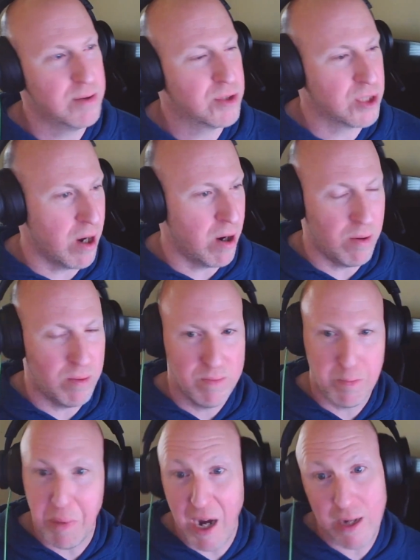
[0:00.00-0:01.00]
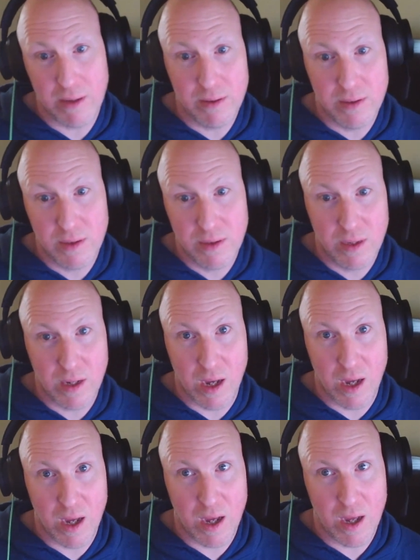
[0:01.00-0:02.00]
So, but
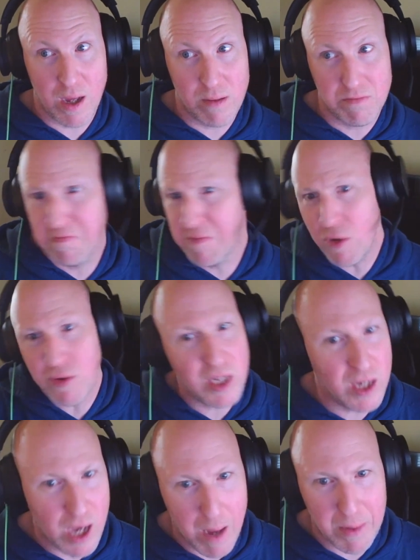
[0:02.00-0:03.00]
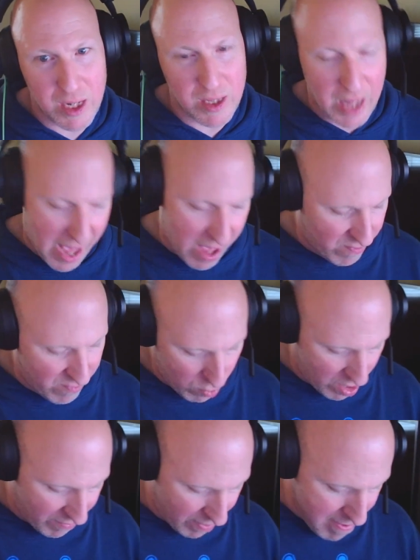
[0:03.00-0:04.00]
go see comedy, laugh, whatever.